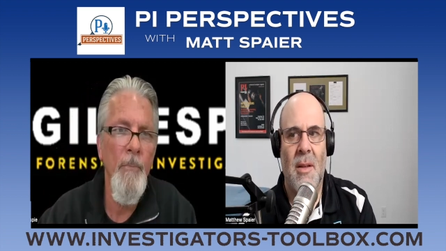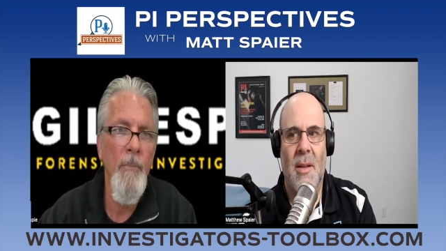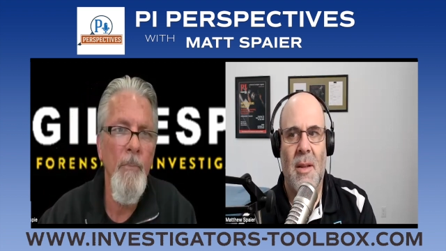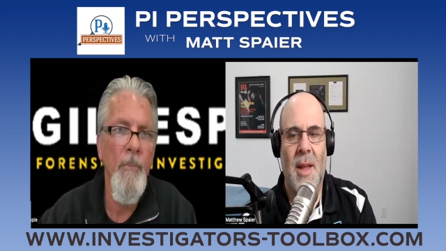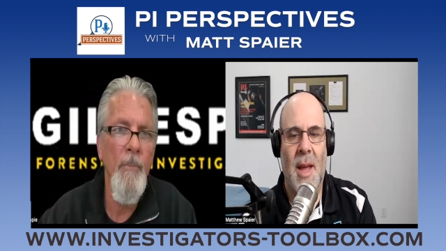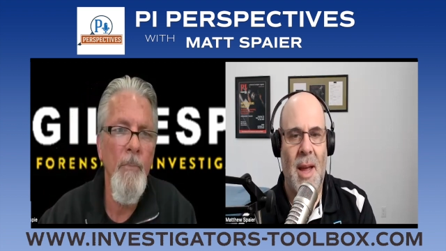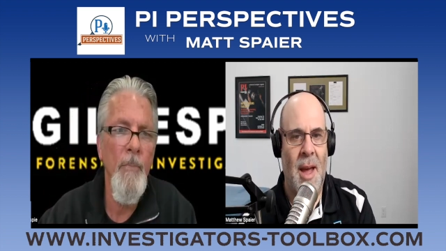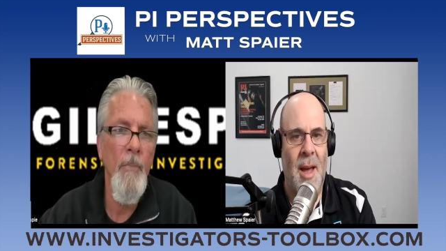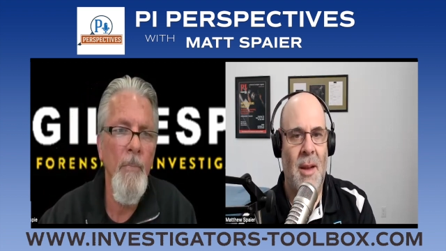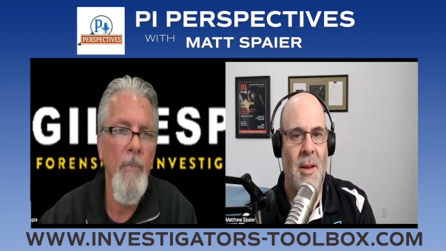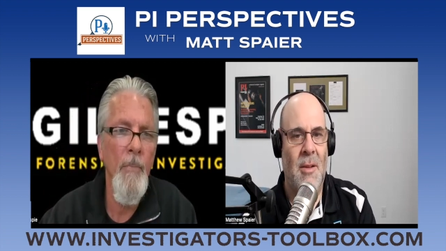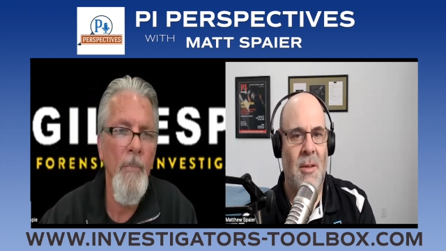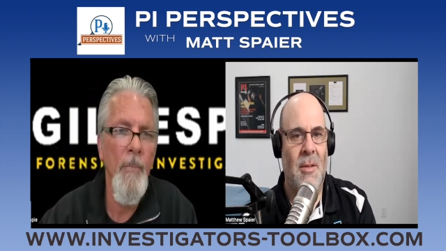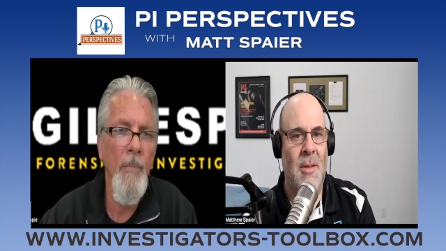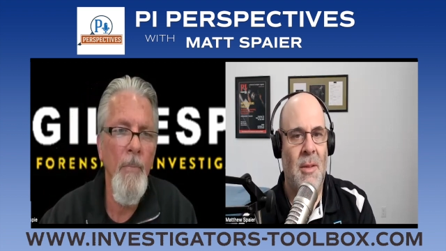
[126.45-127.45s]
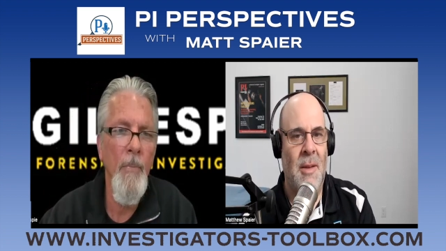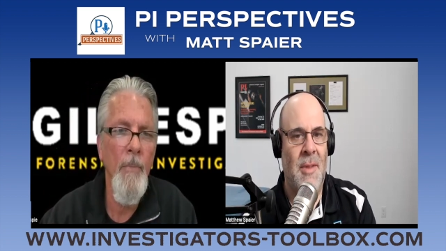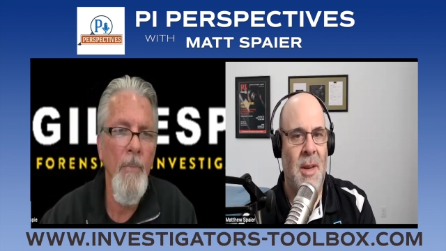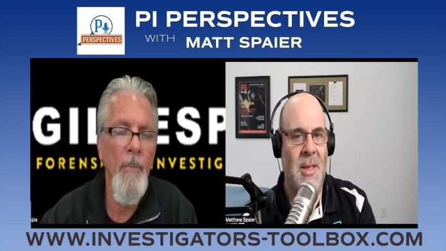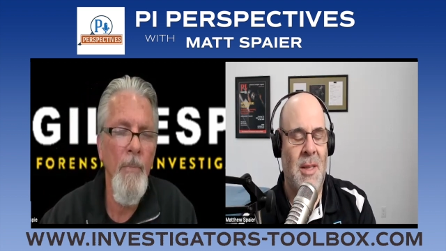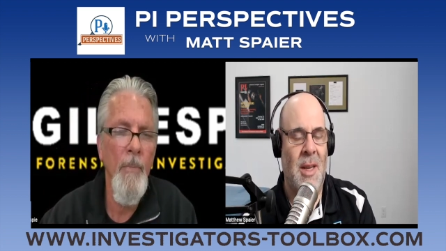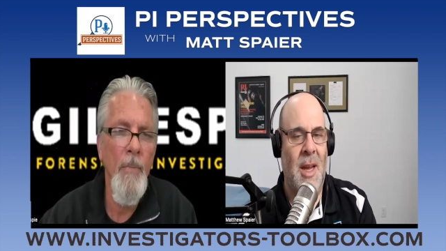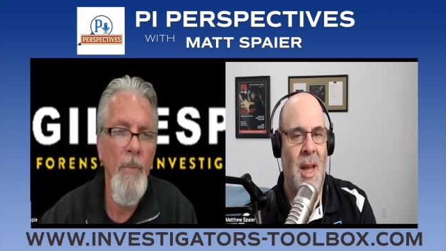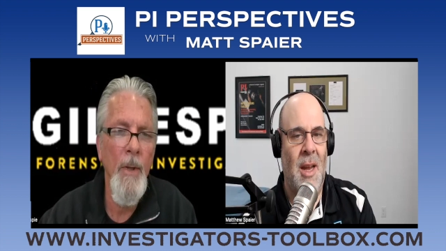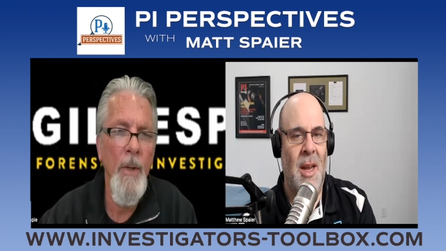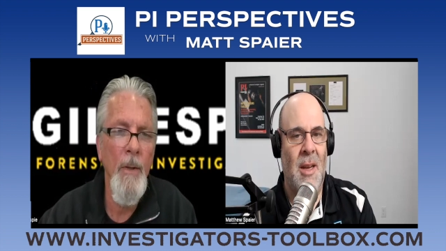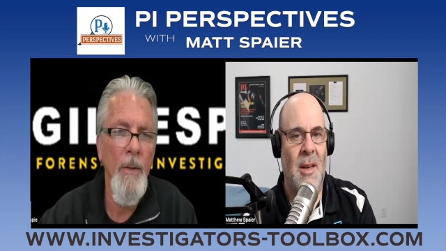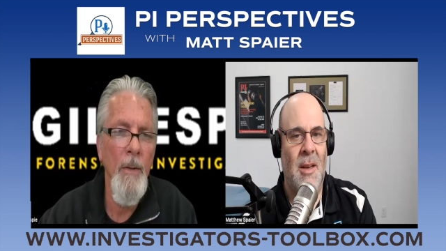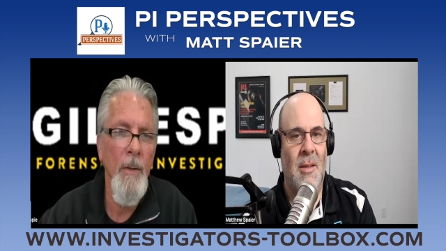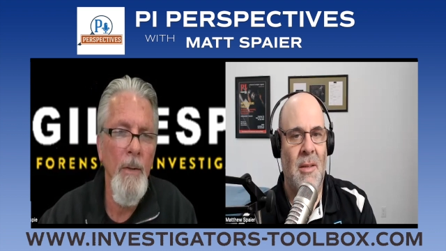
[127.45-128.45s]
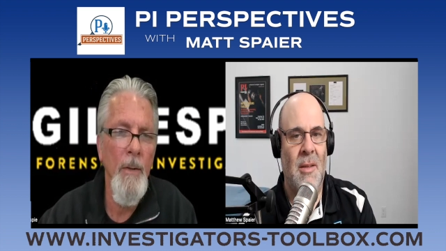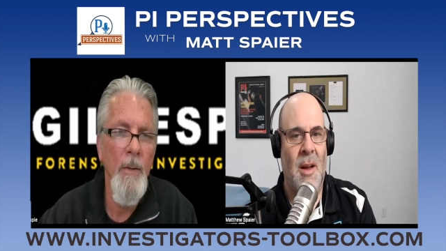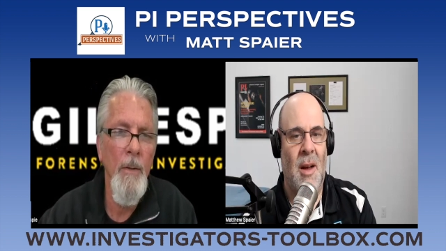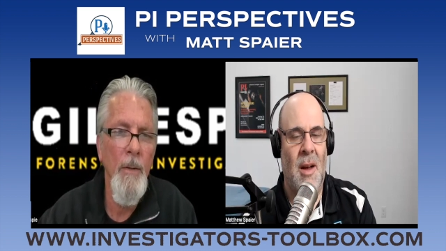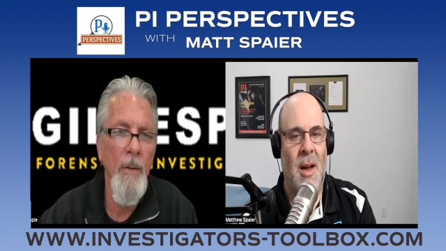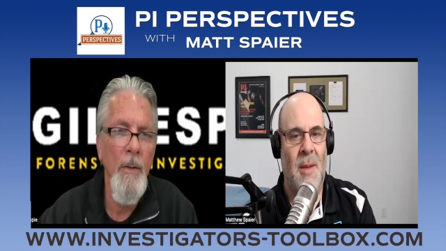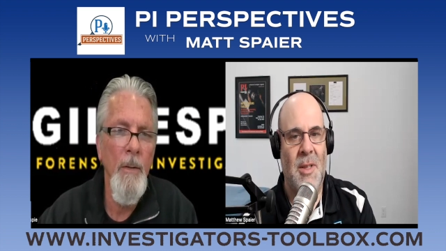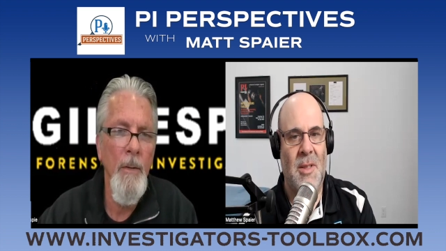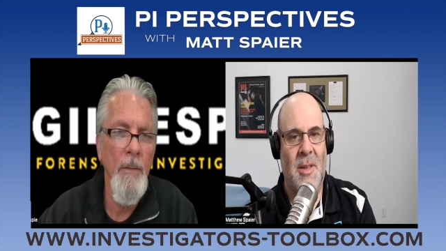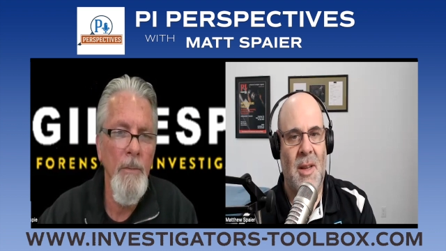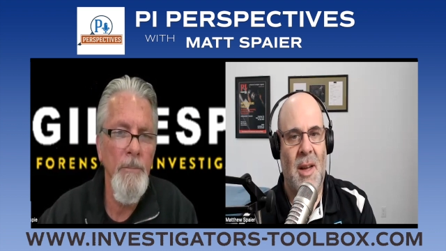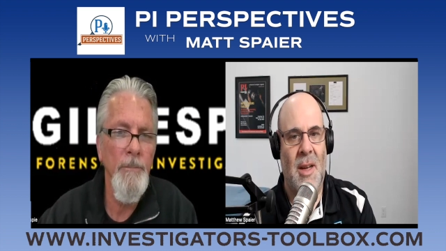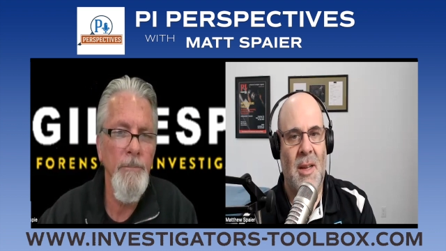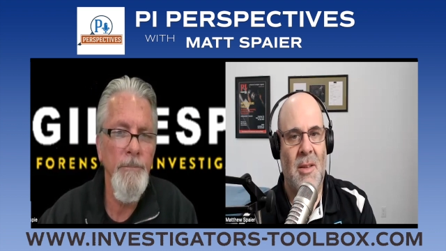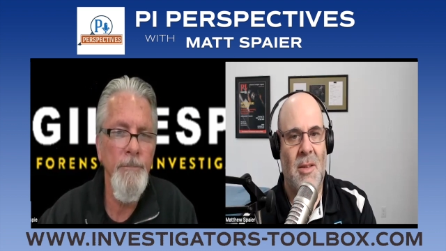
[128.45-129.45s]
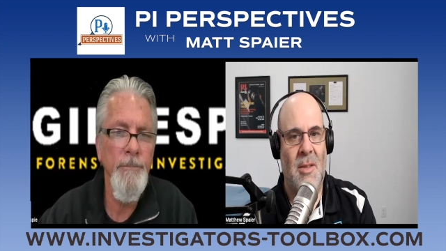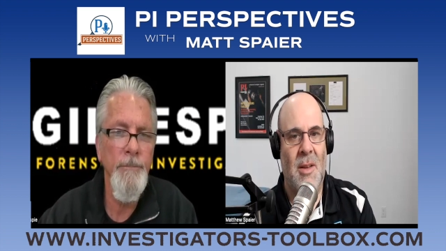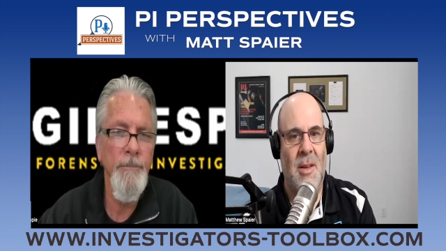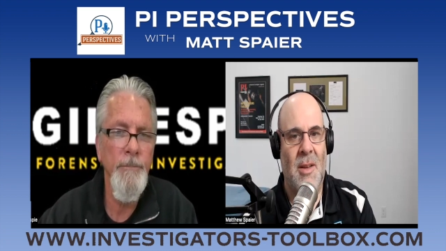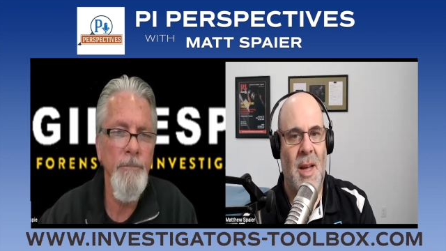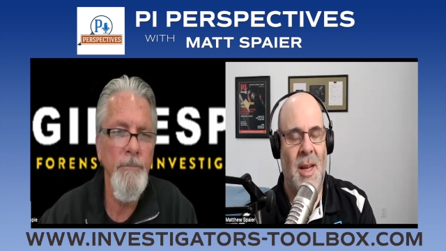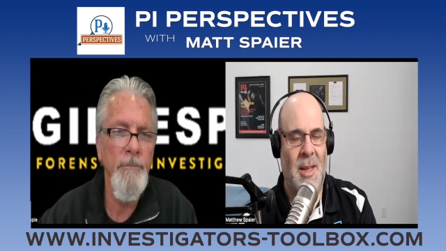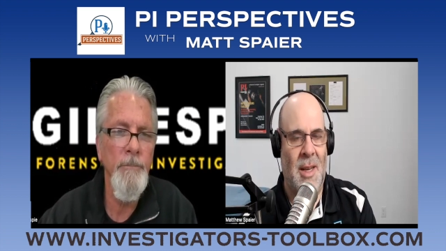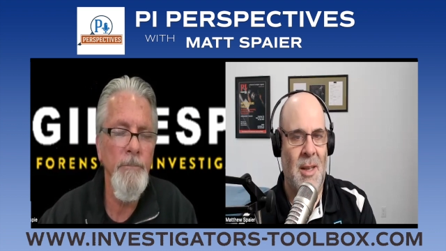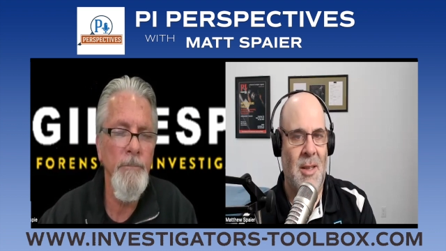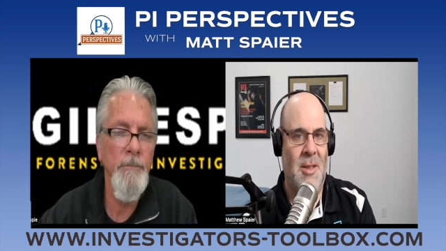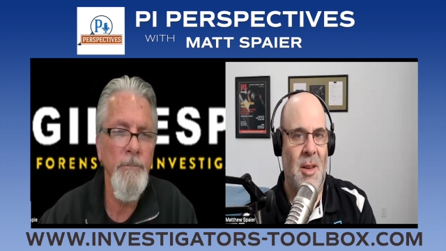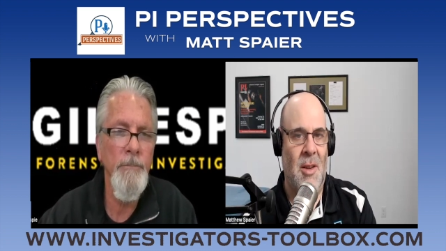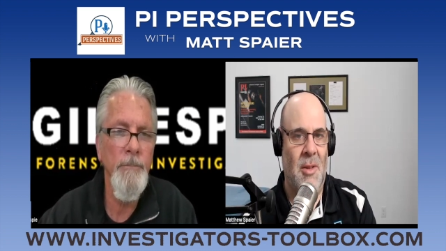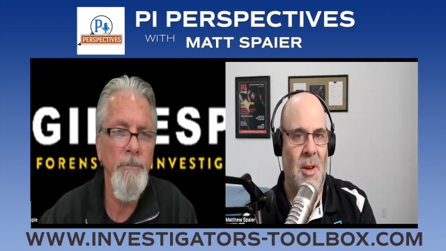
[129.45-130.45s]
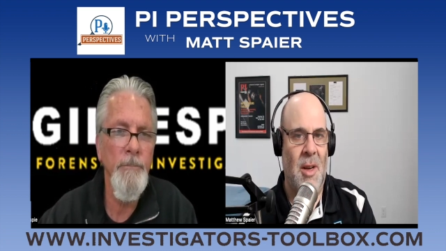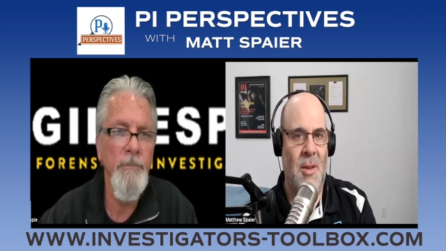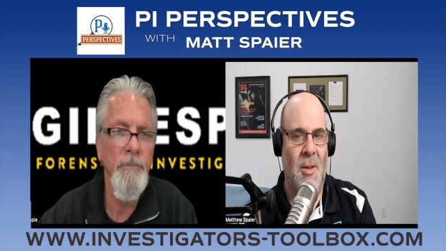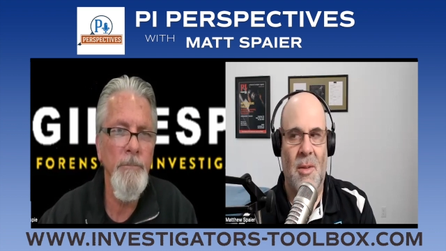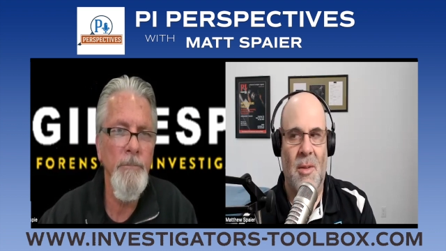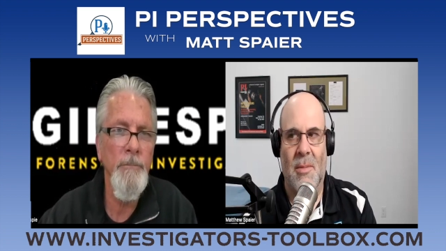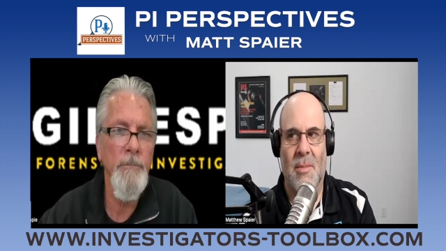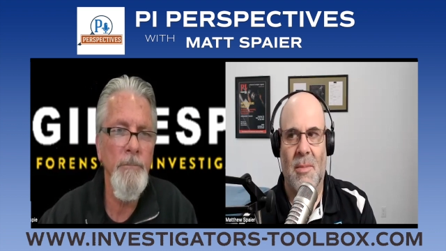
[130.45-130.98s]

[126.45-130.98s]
Speaker 1: they handle investigating homicides and not considering